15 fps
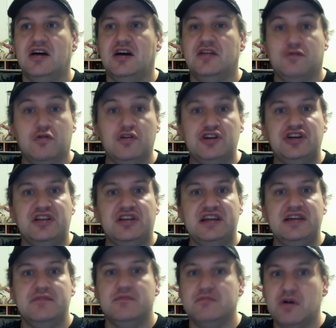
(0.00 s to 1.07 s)

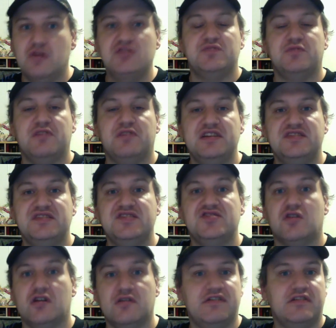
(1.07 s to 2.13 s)
unfortunately, most places
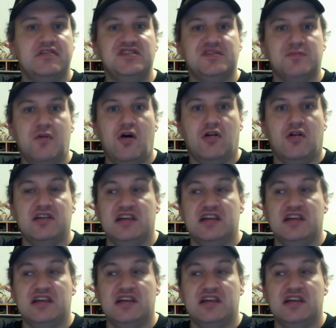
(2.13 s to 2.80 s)
are very small.